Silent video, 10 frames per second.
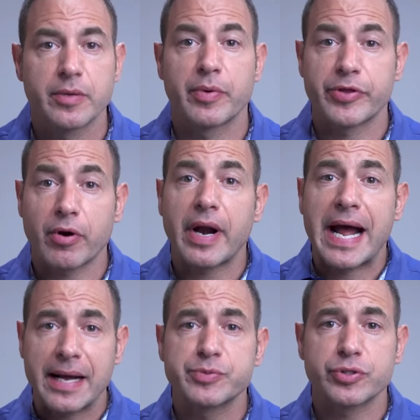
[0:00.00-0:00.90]
But there are
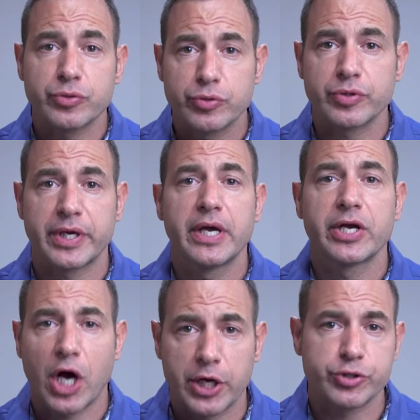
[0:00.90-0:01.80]
absolutely
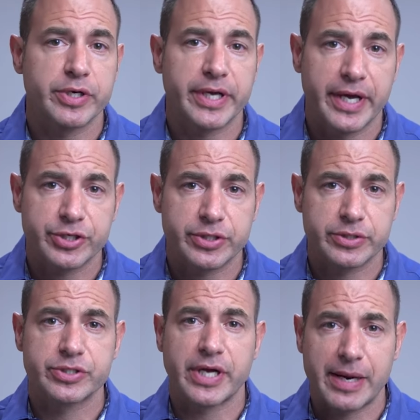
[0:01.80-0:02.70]

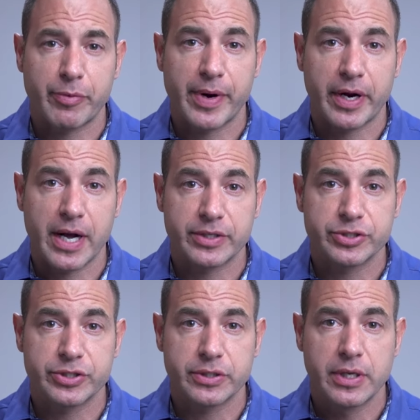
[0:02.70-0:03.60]
contraindications to hyperbaric
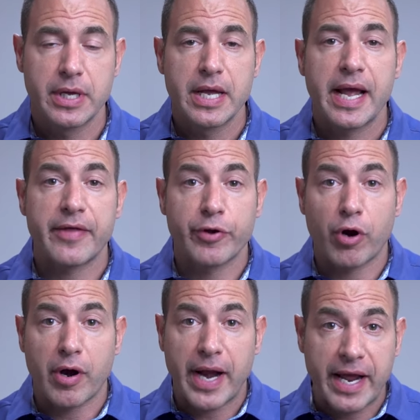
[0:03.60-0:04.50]
oxygen, and there
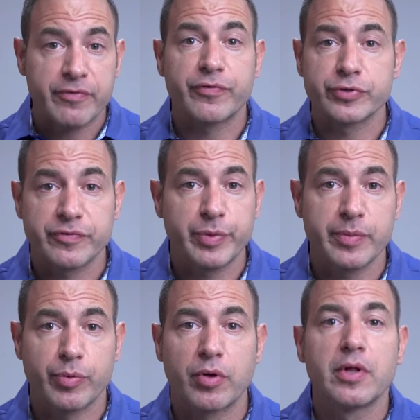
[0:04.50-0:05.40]
are handfuls of
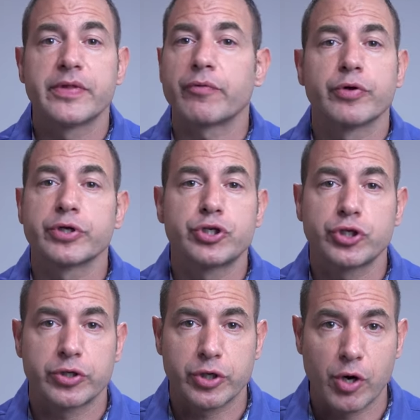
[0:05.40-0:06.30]
people that really
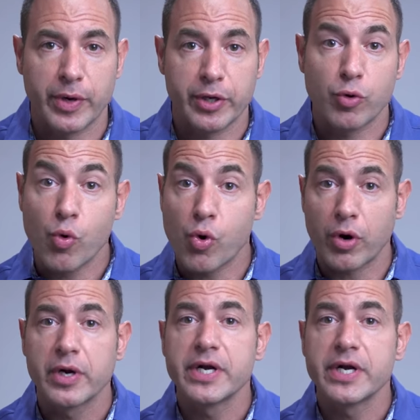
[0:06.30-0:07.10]
shouldn't go in or